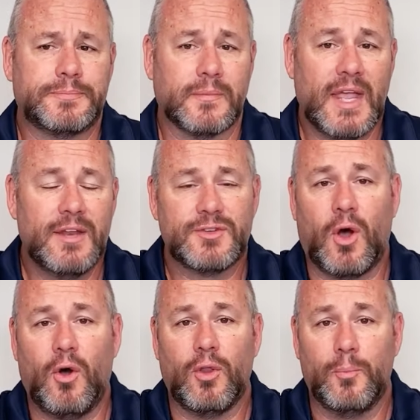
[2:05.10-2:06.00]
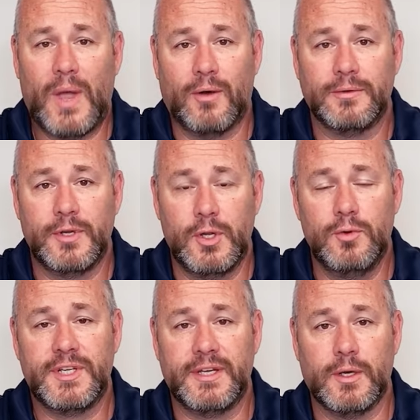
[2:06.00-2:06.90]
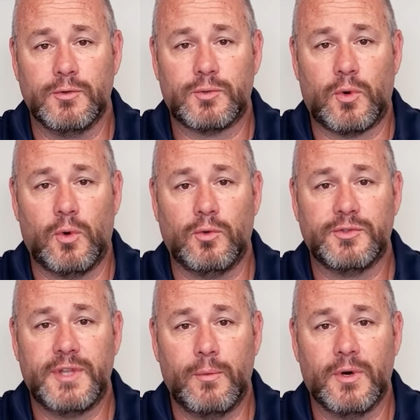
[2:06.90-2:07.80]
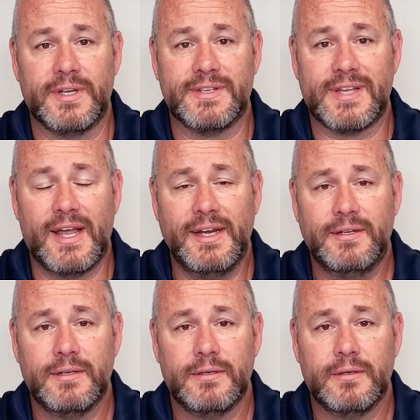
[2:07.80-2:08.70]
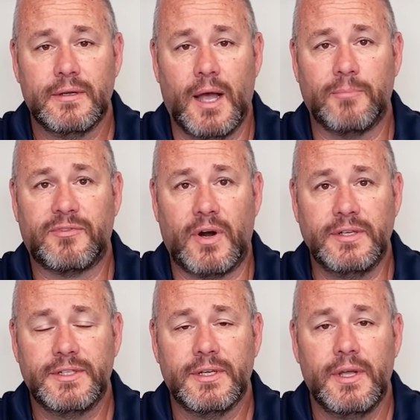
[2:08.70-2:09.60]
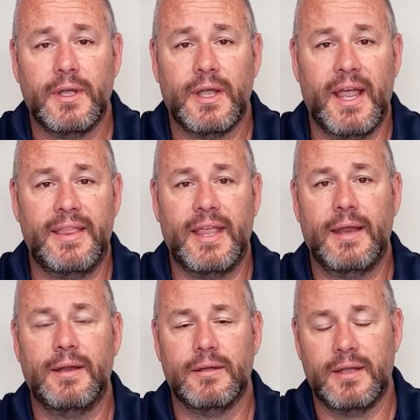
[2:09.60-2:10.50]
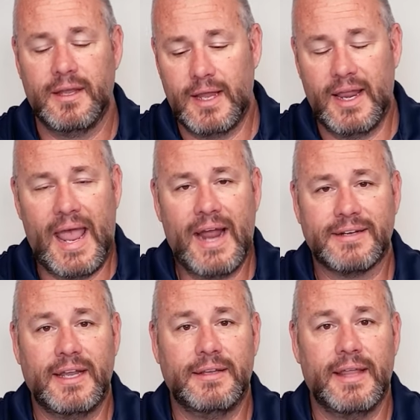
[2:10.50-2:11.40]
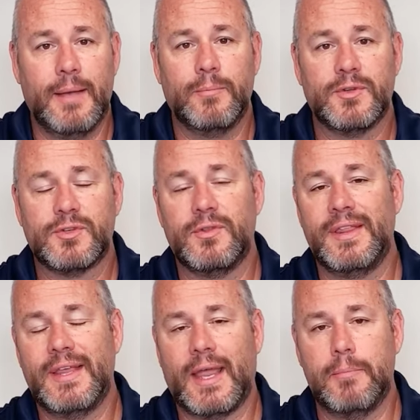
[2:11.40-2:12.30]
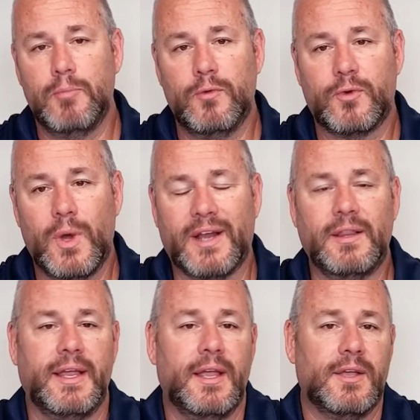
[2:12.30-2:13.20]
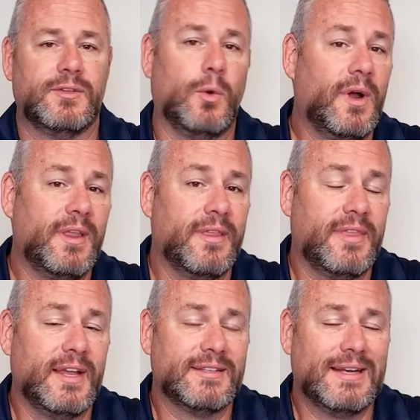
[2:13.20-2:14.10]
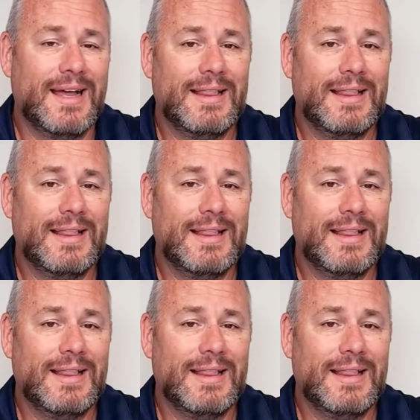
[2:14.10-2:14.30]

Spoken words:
It's all about using those roles that were designed up front and then enacting them so that they can move quickly. So one of the things that I